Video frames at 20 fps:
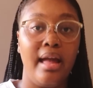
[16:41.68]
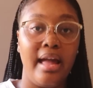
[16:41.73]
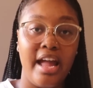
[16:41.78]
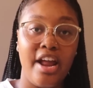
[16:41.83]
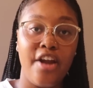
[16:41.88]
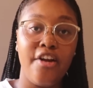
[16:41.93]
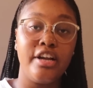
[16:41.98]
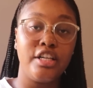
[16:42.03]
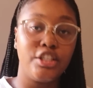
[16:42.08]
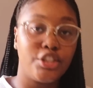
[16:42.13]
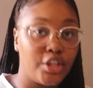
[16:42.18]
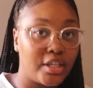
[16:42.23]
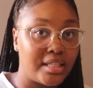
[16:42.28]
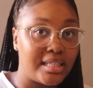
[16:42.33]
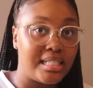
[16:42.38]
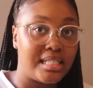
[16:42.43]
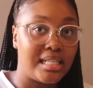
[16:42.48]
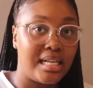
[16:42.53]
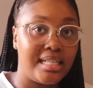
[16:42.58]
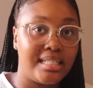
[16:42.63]
Eric took
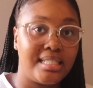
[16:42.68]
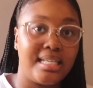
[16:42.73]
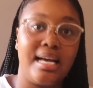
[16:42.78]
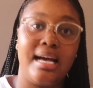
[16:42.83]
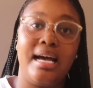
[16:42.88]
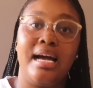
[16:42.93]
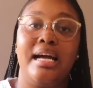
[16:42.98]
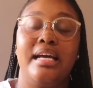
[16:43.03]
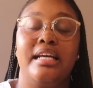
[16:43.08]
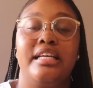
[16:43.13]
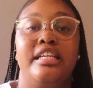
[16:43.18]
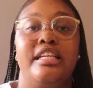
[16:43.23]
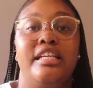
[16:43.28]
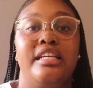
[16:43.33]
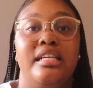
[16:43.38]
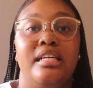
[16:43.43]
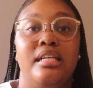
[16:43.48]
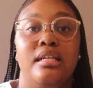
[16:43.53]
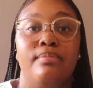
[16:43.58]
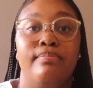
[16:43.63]
this letter,
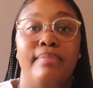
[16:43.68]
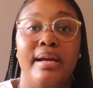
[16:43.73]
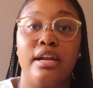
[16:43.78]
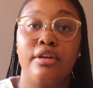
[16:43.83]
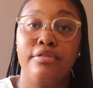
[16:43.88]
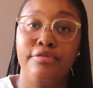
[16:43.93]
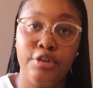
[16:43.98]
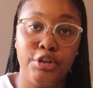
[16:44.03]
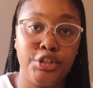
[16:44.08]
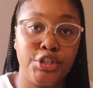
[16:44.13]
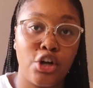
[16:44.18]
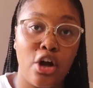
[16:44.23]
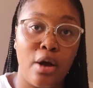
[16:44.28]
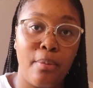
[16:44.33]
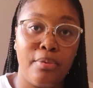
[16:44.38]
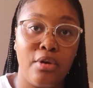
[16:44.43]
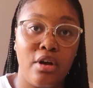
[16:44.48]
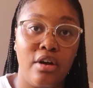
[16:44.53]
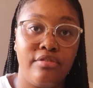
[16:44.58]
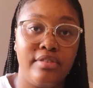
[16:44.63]
he made a
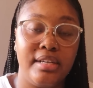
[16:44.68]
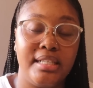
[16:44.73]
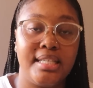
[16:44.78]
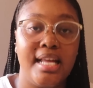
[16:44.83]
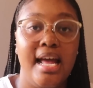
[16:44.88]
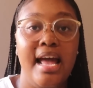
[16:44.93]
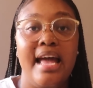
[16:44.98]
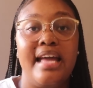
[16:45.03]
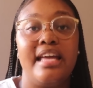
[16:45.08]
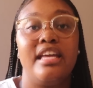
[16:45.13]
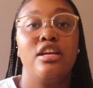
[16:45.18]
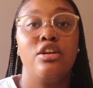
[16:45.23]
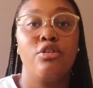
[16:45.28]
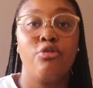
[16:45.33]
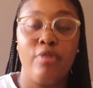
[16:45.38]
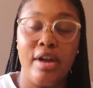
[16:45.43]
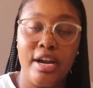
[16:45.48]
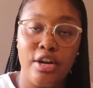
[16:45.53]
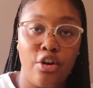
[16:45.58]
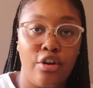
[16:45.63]
photocopy of it, he
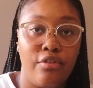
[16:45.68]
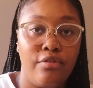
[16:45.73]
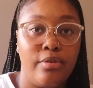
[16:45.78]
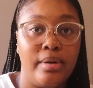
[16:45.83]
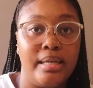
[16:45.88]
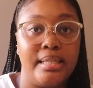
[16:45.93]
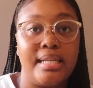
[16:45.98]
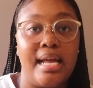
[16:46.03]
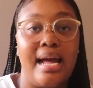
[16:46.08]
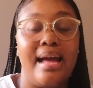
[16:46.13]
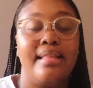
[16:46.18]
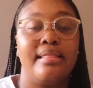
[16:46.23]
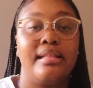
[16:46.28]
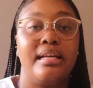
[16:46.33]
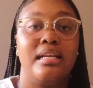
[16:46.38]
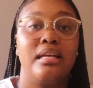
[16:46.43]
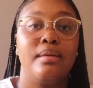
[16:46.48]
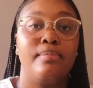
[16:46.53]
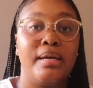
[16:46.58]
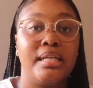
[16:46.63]
read over it, and
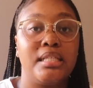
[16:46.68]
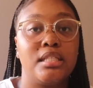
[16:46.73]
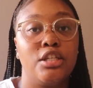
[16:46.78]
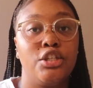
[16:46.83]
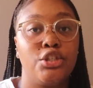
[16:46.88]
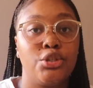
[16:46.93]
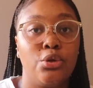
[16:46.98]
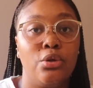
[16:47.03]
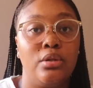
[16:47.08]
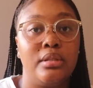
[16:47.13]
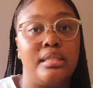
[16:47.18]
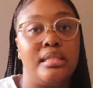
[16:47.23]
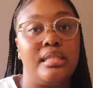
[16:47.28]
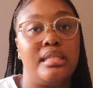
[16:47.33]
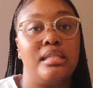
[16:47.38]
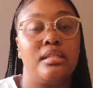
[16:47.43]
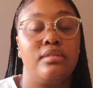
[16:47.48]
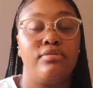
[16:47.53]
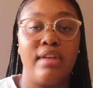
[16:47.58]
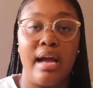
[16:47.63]
then he basically told
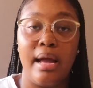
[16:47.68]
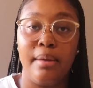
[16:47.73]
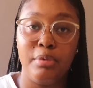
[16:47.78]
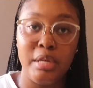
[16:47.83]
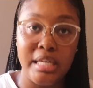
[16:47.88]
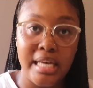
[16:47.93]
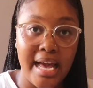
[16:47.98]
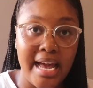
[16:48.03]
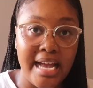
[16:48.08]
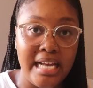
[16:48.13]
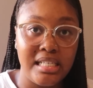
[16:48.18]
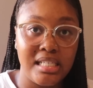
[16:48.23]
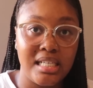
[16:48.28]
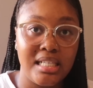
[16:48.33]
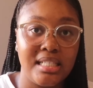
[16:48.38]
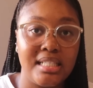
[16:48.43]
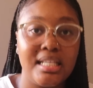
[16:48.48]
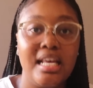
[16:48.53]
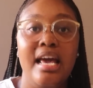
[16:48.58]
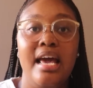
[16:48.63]
these V I P
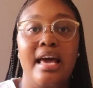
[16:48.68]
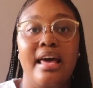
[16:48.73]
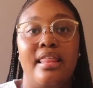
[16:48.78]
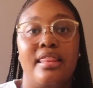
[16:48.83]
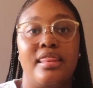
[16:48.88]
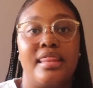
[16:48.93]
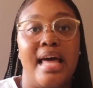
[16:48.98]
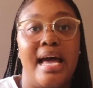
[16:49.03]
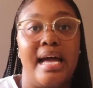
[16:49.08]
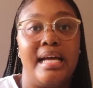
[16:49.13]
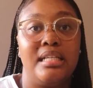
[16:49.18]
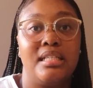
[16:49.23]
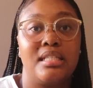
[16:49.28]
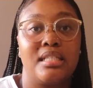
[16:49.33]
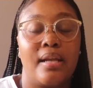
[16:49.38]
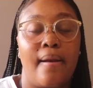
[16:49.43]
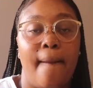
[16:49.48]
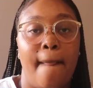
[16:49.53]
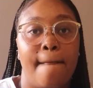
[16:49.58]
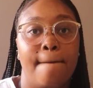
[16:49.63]
agents that
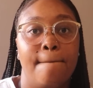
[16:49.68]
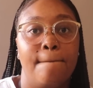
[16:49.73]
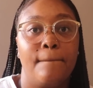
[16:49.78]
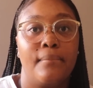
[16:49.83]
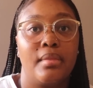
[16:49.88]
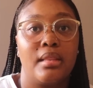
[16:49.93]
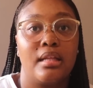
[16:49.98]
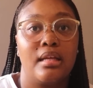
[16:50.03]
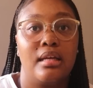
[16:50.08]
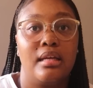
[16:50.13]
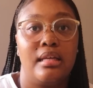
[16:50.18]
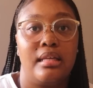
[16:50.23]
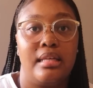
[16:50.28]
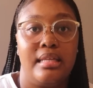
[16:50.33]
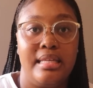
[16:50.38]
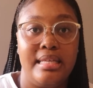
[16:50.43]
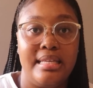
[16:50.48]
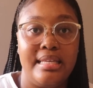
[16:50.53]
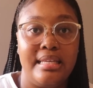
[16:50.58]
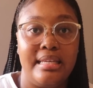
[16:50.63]

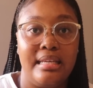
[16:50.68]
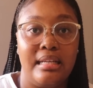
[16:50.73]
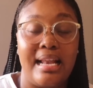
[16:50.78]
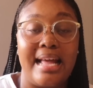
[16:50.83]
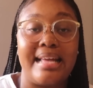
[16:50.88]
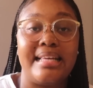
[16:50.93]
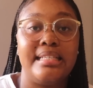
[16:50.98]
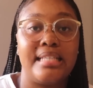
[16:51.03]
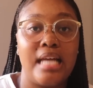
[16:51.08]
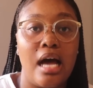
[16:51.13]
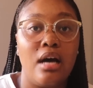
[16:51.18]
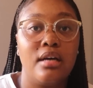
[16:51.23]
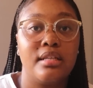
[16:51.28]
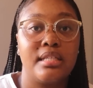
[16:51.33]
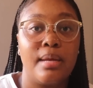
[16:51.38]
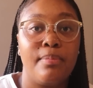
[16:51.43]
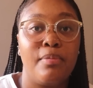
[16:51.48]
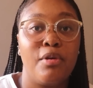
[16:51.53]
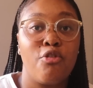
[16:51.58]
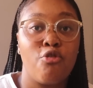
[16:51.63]
he like his house
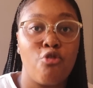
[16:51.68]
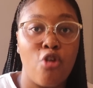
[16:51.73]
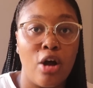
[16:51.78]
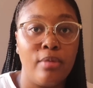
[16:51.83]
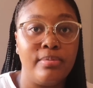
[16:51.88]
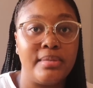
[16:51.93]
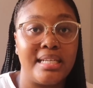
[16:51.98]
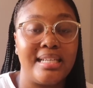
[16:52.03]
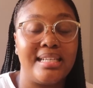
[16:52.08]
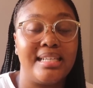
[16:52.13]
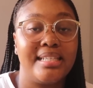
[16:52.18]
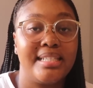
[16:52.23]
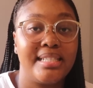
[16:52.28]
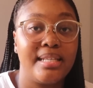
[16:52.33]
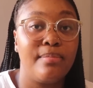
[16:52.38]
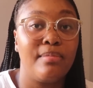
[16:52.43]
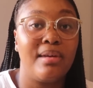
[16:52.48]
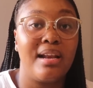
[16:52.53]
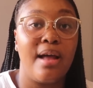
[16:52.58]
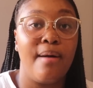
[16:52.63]
had been robbed in a
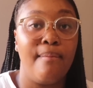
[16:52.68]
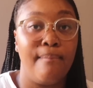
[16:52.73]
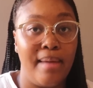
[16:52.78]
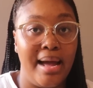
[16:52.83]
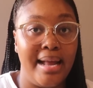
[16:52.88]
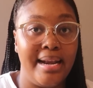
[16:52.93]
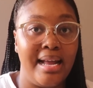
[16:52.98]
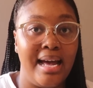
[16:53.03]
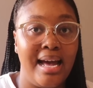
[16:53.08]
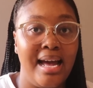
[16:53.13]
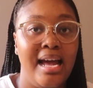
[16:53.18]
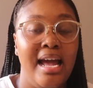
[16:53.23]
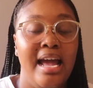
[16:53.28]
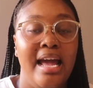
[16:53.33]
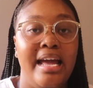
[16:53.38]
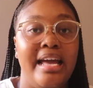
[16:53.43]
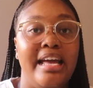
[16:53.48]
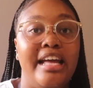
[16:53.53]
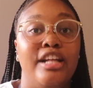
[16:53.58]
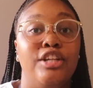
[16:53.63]
similar manner
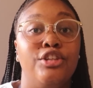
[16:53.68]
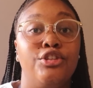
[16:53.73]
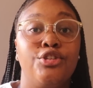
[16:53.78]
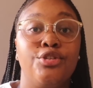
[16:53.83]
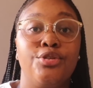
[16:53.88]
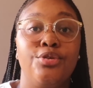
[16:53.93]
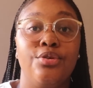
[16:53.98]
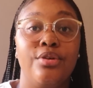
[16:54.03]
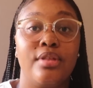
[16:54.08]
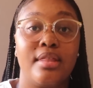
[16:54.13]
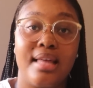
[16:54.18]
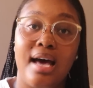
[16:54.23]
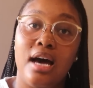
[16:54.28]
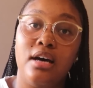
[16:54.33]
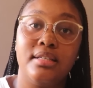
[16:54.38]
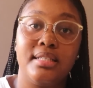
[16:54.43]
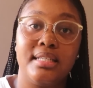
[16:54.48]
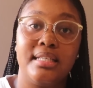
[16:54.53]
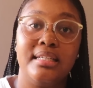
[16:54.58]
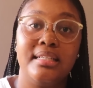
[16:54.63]
in two
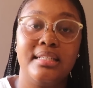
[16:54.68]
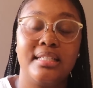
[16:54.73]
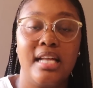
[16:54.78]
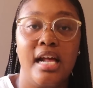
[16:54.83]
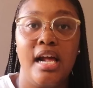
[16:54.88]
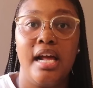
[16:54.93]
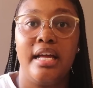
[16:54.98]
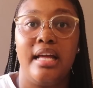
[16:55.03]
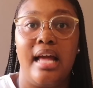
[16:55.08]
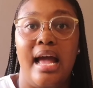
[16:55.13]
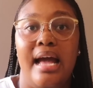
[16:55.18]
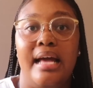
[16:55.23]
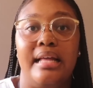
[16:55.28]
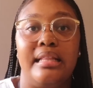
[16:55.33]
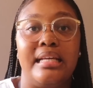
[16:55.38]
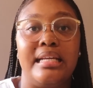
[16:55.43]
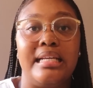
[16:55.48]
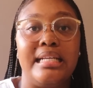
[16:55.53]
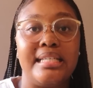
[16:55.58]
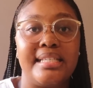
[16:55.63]
thousand,
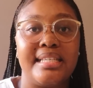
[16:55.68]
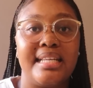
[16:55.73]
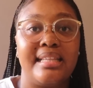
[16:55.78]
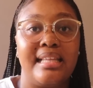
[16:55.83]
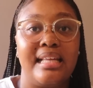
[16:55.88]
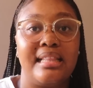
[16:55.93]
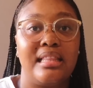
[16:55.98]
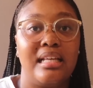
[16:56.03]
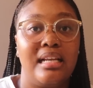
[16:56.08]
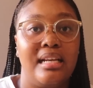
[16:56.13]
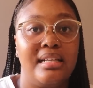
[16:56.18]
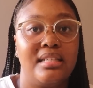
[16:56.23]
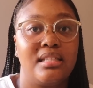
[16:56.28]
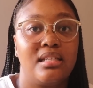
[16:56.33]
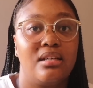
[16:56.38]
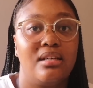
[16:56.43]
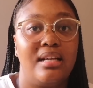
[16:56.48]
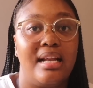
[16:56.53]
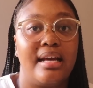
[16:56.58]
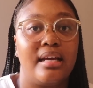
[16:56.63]
and then he said that the
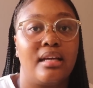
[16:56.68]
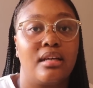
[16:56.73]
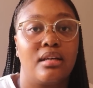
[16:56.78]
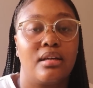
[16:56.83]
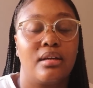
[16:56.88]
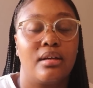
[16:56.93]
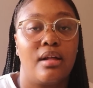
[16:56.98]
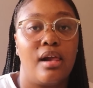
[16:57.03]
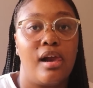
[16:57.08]
letter, like,